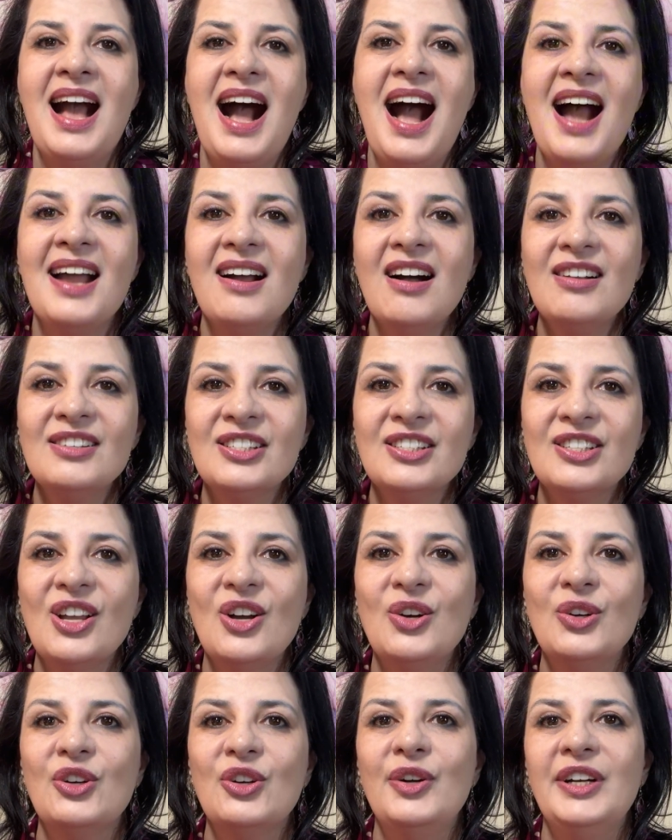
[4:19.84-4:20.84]
I
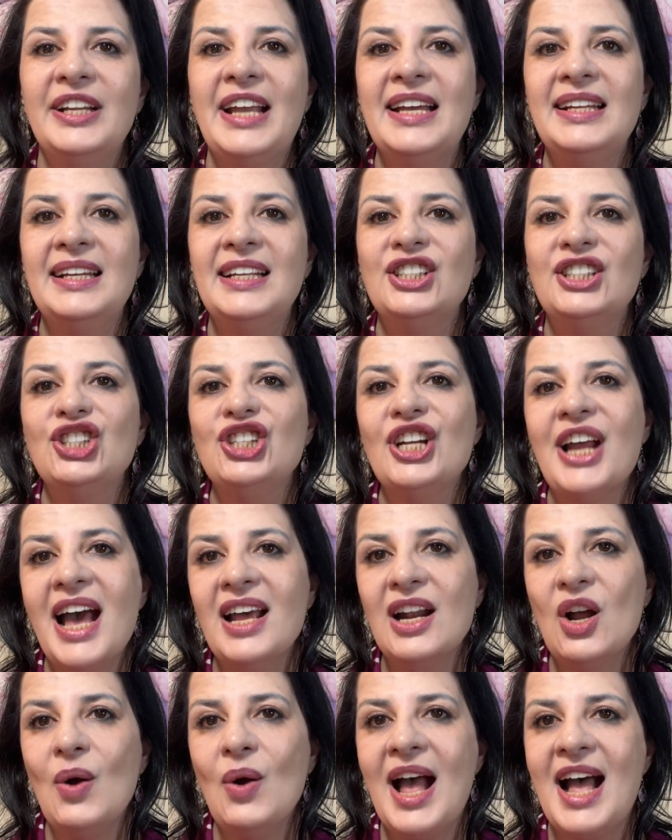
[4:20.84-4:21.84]
also created
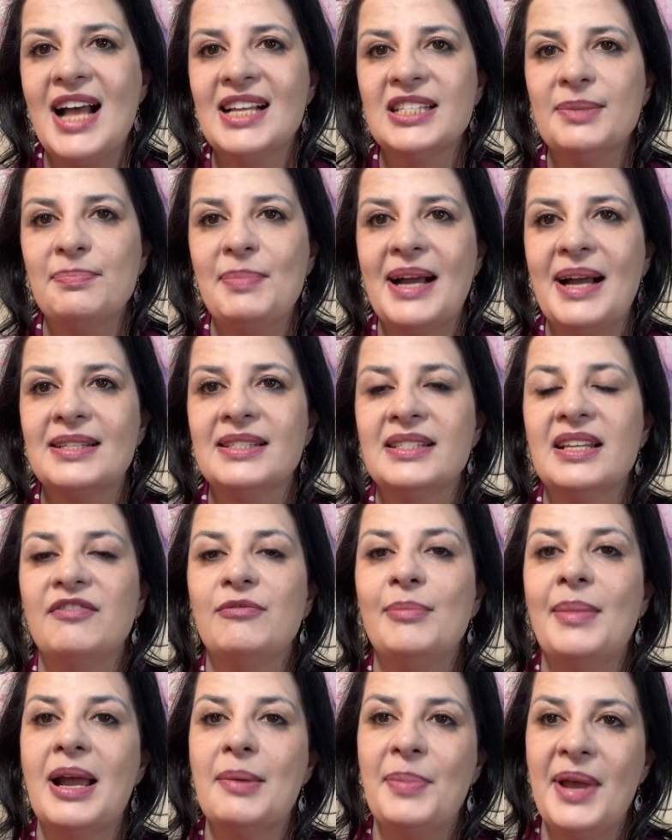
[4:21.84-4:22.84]
shadow aspects of
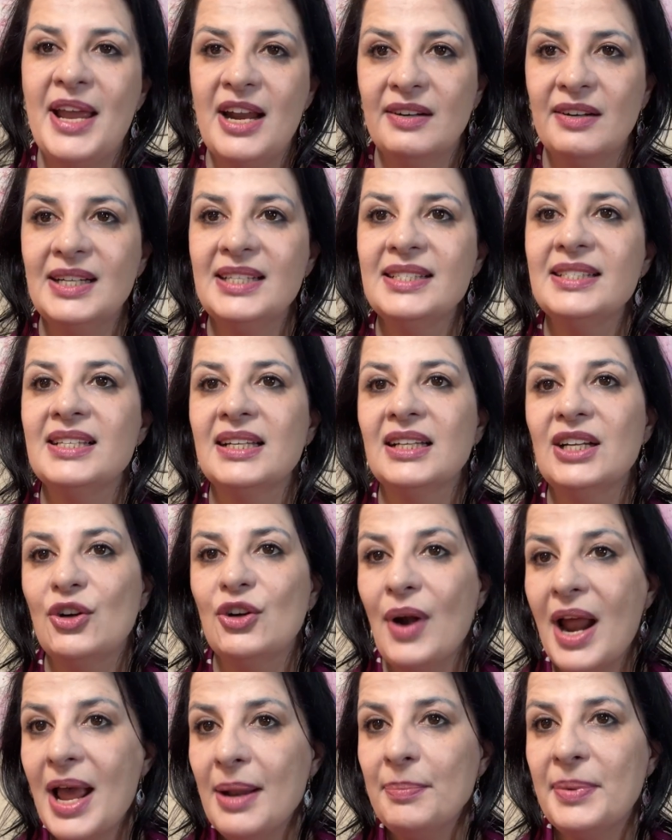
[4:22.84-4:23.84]
my parents and
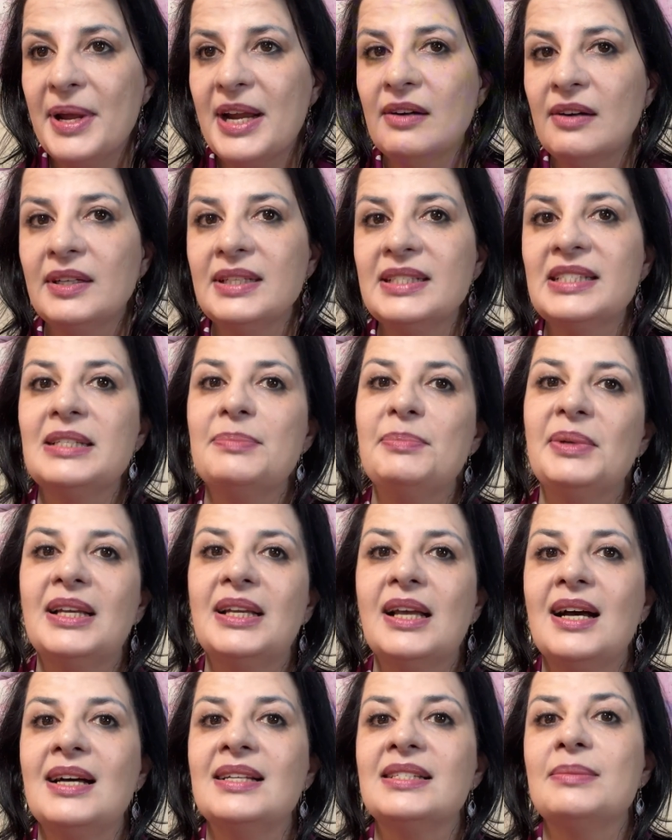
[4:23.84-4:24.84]
grandparents
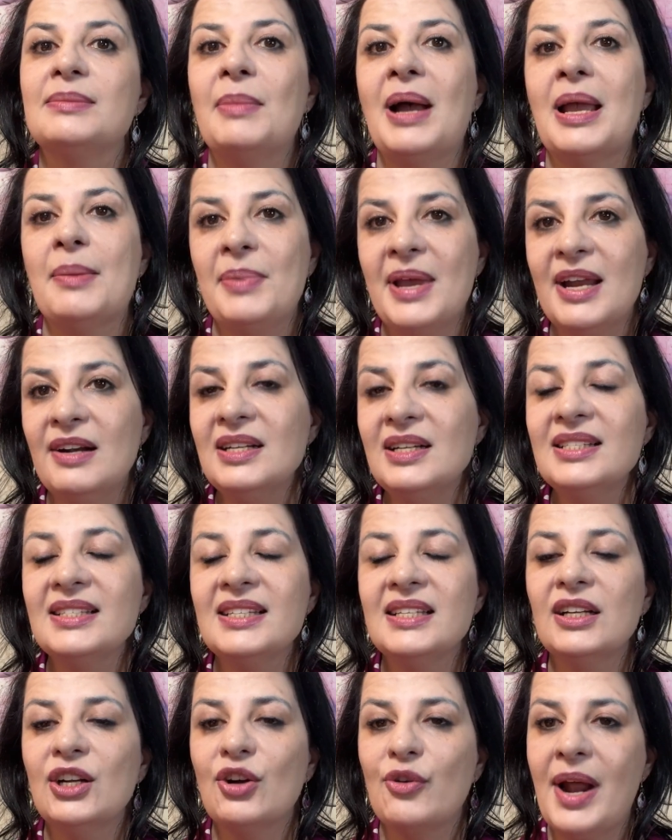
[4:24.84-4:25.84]
because my
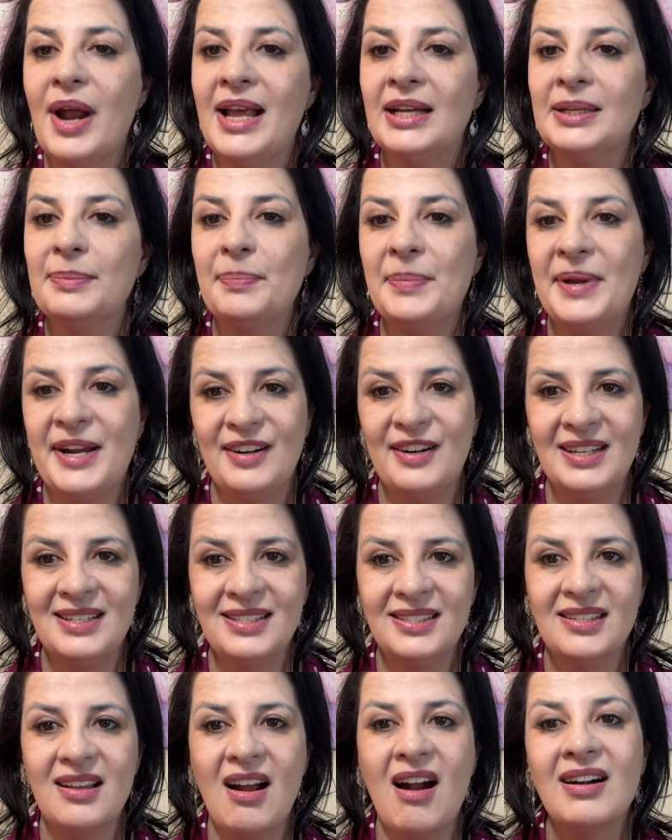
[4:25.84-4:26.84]
parents and
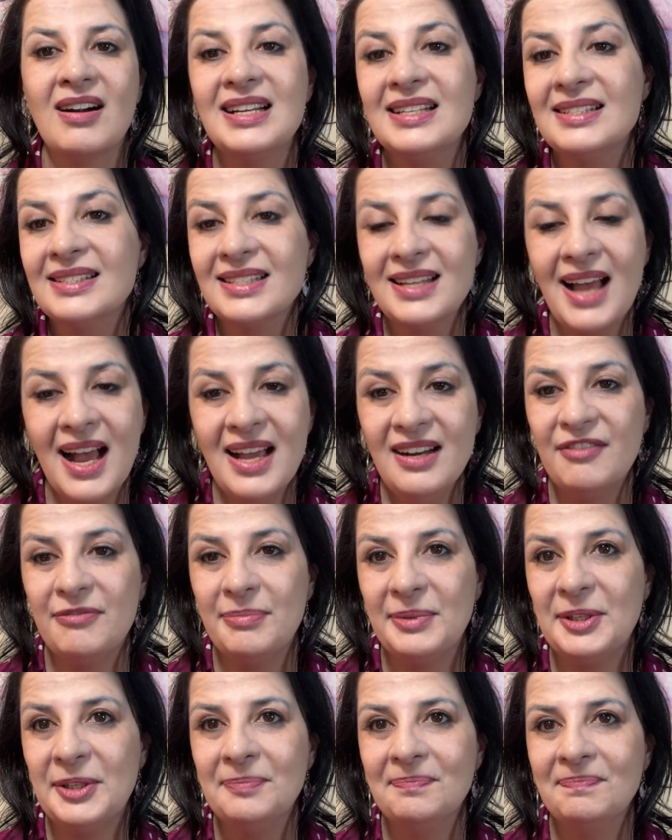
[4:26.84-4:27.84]
grandparents are inside of
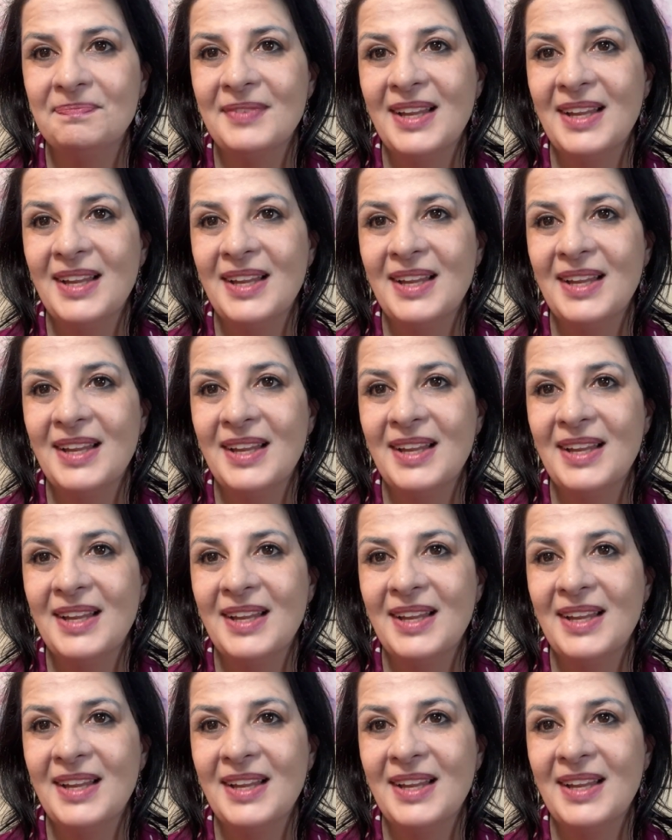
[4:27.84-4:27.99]
me.